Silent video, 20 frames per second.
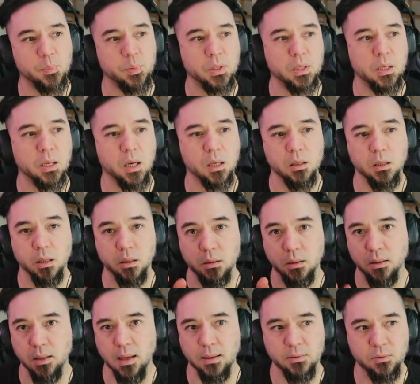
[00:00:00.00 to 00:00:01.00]
being on like
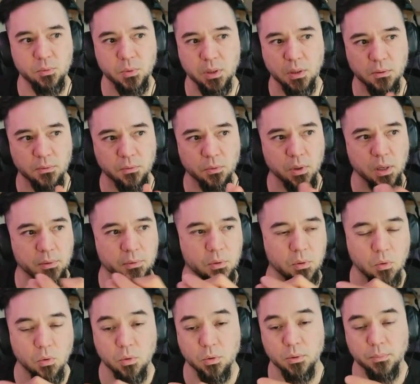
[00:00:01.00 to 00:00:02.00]
the last week of whatever,
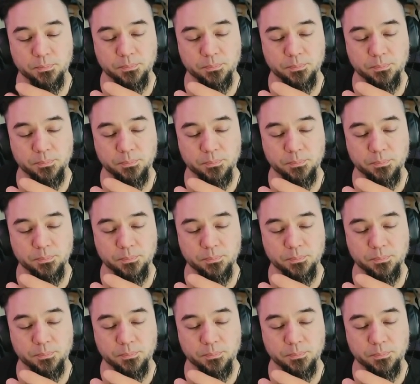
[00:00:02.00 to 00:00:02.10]
or